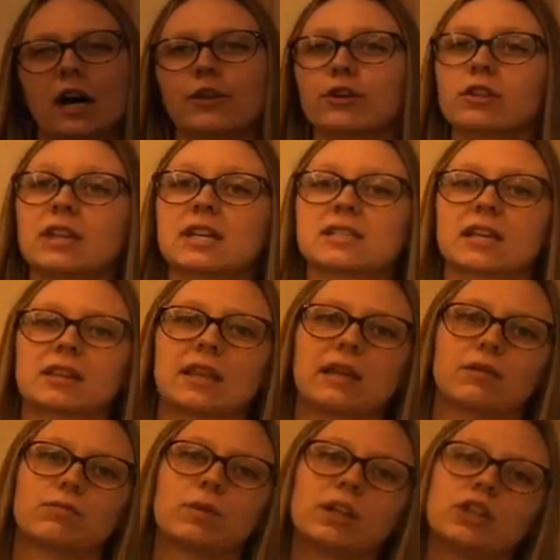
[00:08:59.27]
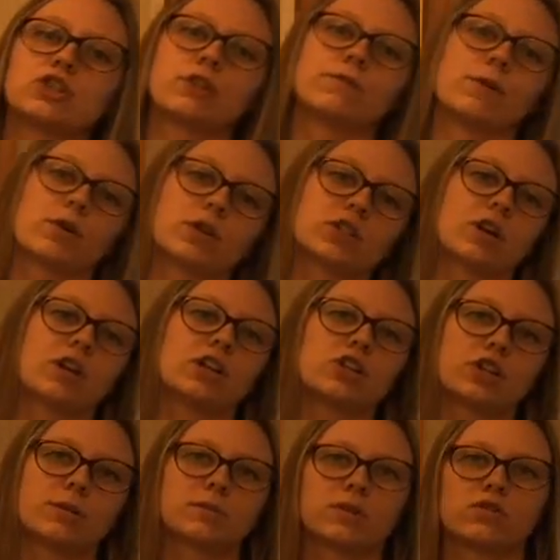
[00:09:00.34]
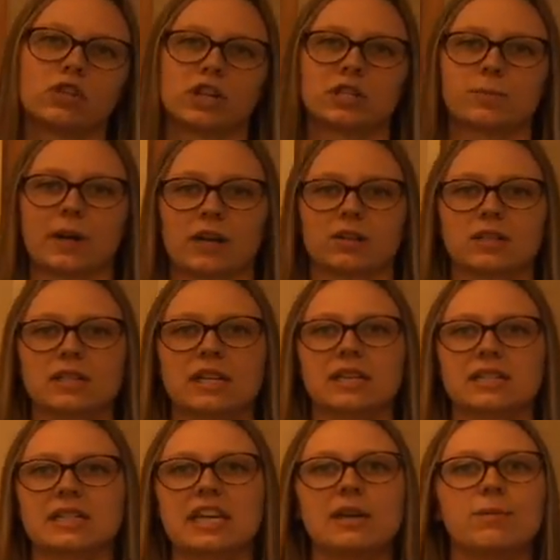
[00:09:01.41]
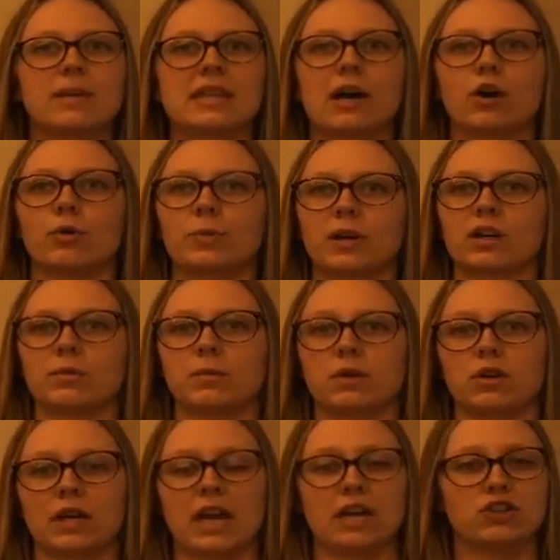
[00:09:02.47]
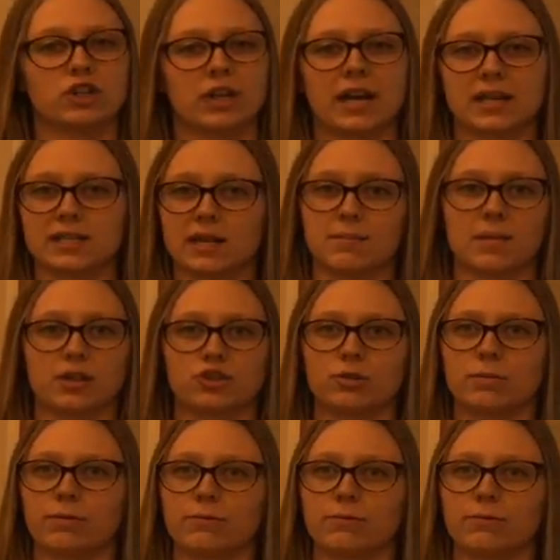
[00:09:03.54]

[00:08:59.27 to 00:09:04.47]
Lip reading: Other things that they really should focus on in terms of transparency is keeping that open communication, as I mentioned